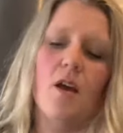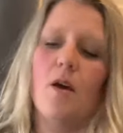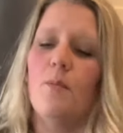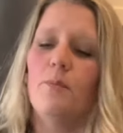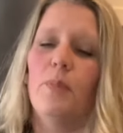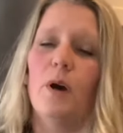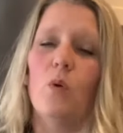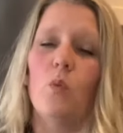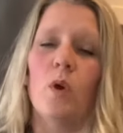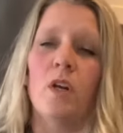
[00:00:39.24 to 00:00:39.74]

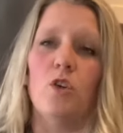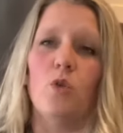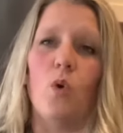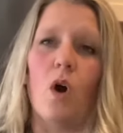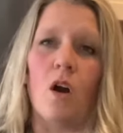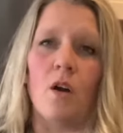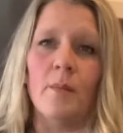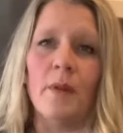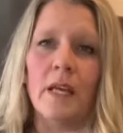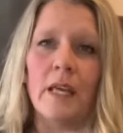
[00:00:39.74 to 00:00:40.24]
But when you
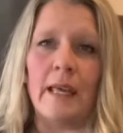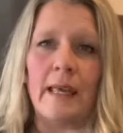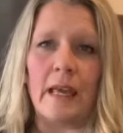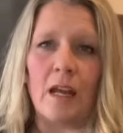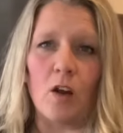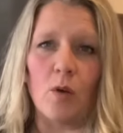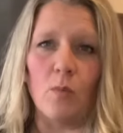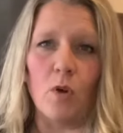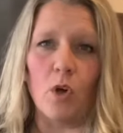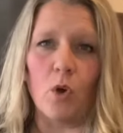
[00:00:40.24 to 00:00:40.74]
are making
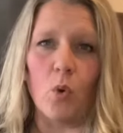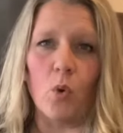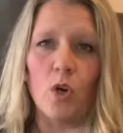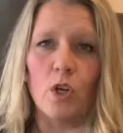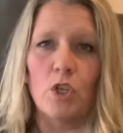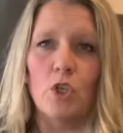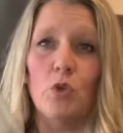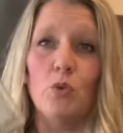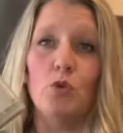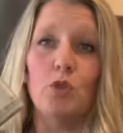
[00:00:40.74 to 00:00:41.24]
caramel
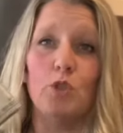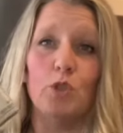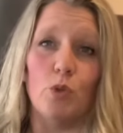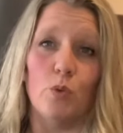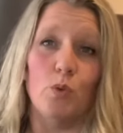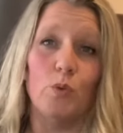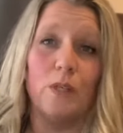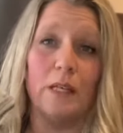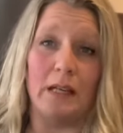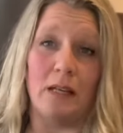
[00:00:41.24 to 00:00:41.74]
corn, you
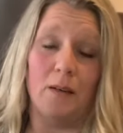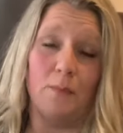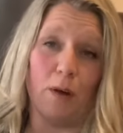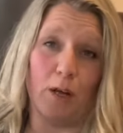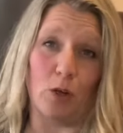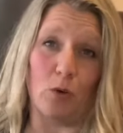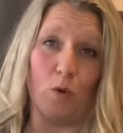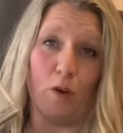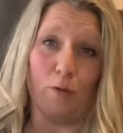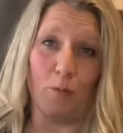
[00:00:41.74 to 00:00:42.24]
do need
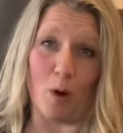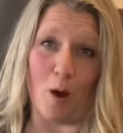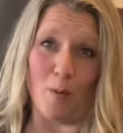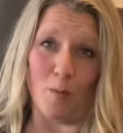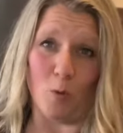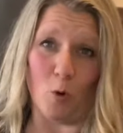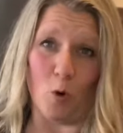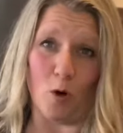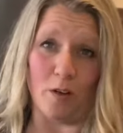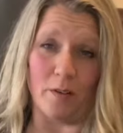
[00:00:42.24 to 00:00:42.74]
microwave
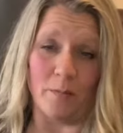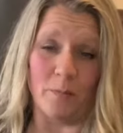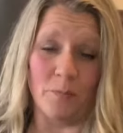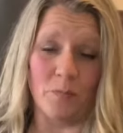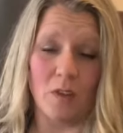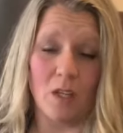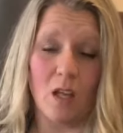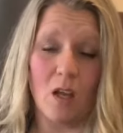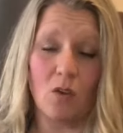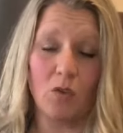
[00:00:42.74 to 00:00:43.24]
popcorn.
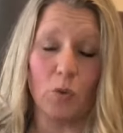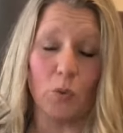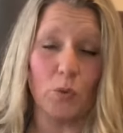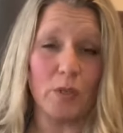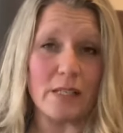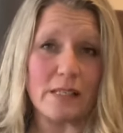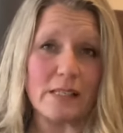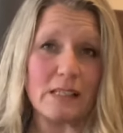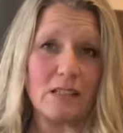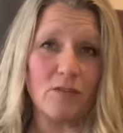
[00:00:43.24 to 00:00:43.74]
The
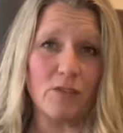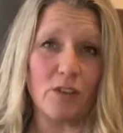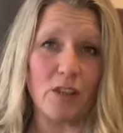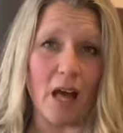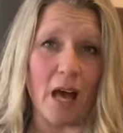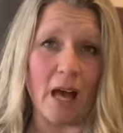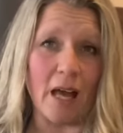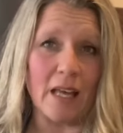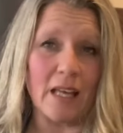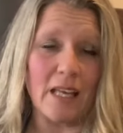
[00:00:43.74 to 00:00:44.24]
reason for
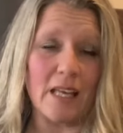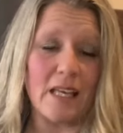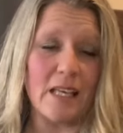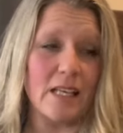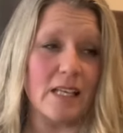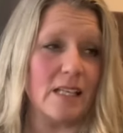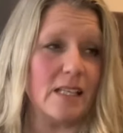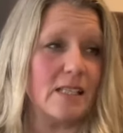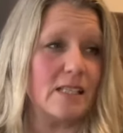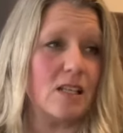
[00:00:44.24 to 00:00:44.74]
that
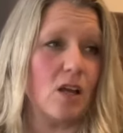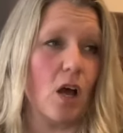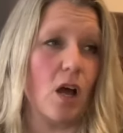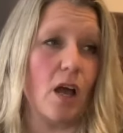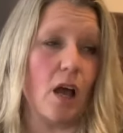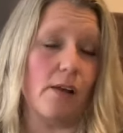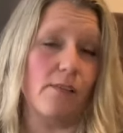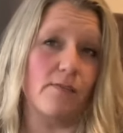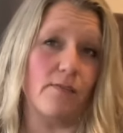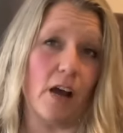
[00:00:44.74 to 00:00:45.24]
is
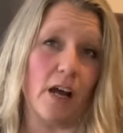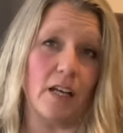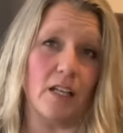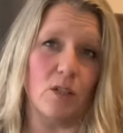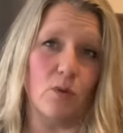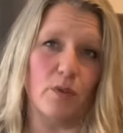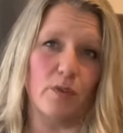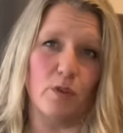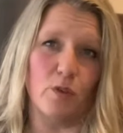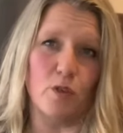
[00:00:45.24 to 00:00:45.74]
I find
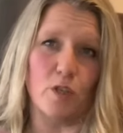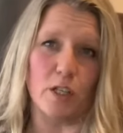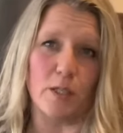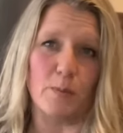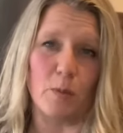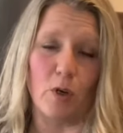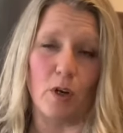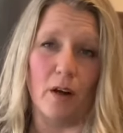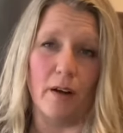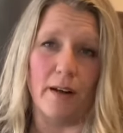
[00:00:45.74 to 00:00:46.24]
if you just
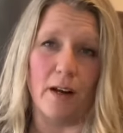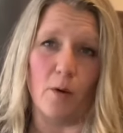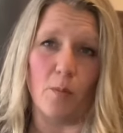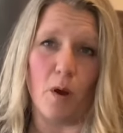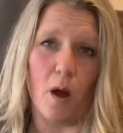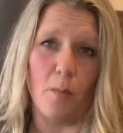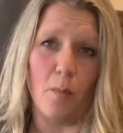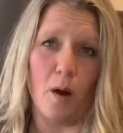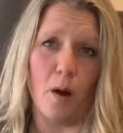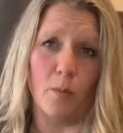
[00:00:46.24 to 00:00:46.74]
put on air
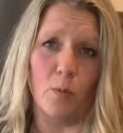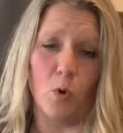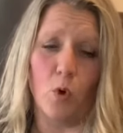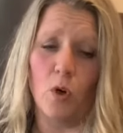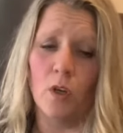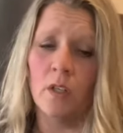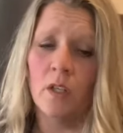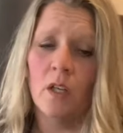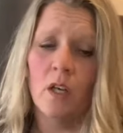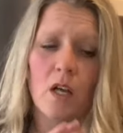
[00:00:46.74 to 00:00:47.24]
pop
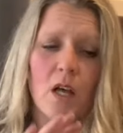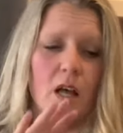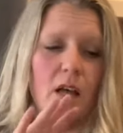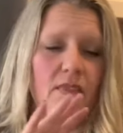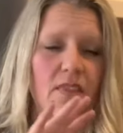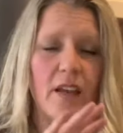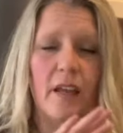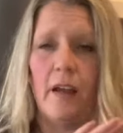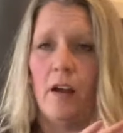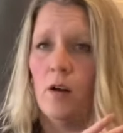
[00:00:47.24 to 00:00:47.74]
popcorn,
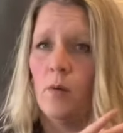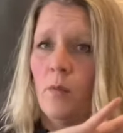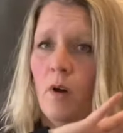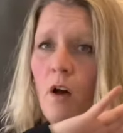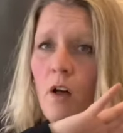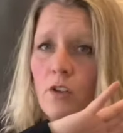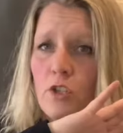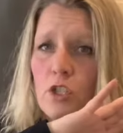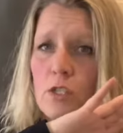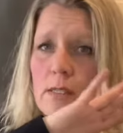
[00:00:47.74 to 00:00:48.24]
the
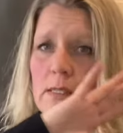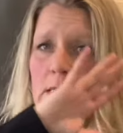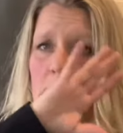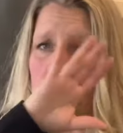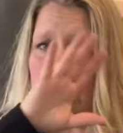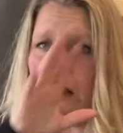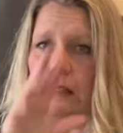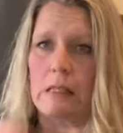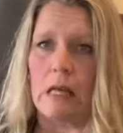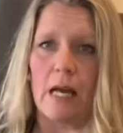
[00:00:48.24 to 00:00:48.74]
caramel just
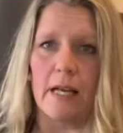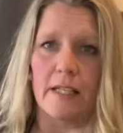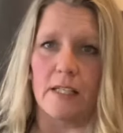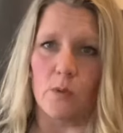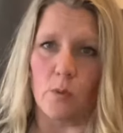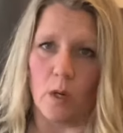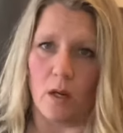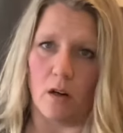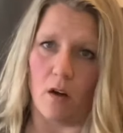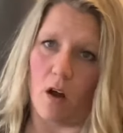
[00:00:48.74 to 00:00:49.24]
slides
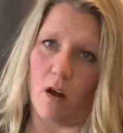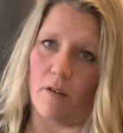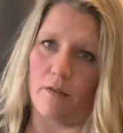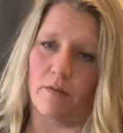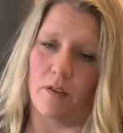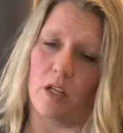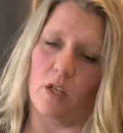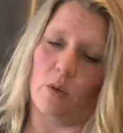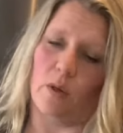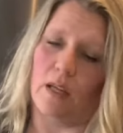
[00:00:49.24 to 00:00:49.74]
right off
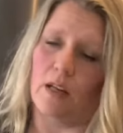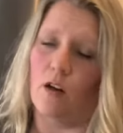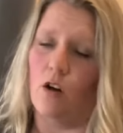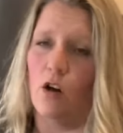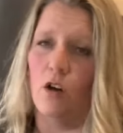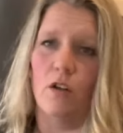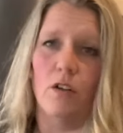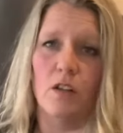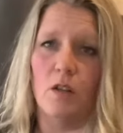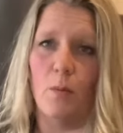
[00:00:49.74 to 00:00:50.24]
and you get it
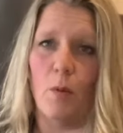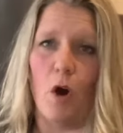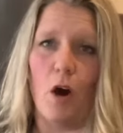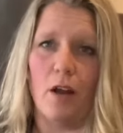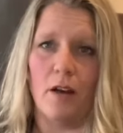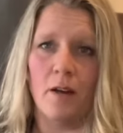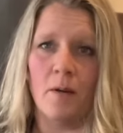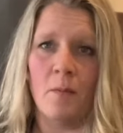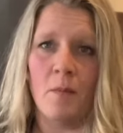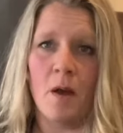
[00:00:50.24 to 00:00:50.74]
all on the
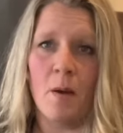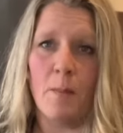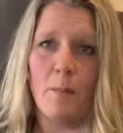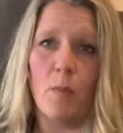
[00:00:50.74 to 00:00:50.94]
bottom.